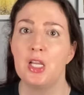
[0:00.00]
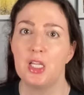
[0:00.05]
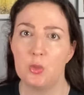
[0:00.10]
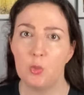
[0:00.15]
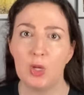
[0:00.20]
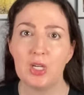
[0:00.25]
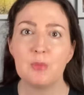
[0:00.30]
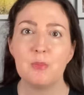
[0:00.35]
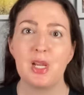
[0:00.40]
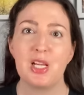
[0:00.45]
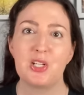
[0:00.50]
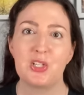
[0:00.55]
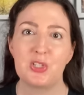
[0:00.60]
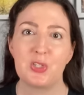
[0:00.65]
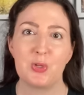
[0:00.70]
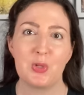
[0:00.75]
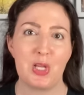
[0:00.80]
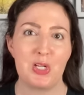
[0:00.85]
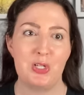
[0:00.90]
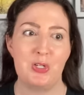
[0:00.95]
you want to make
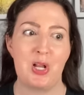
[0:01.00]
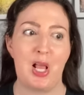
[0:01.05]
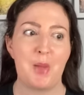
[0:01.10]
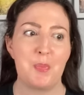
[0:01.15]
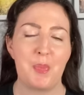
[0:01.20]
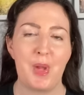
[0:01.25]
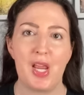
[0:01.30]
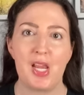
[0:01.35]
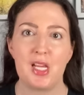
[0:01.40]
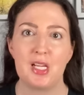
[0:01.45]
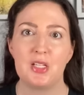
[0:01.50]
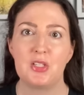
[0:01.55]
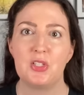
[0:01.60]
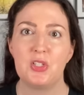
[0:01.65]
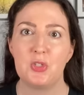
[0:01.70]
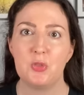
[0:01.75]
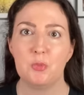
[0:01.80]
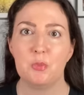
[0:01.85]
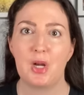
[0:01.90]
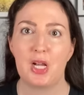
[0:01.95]
sure that you're not paying
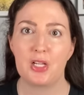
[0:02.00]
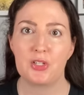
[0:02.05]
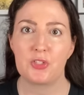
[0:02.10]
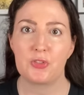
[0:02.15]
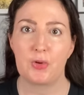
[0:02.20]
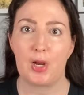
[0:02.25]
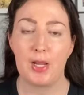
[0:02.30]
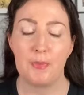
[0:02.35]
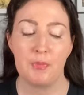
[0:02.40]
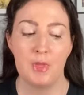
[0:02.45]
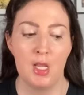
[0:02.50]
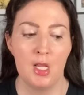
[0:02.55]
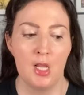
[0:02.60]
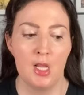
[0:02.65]
too much, right?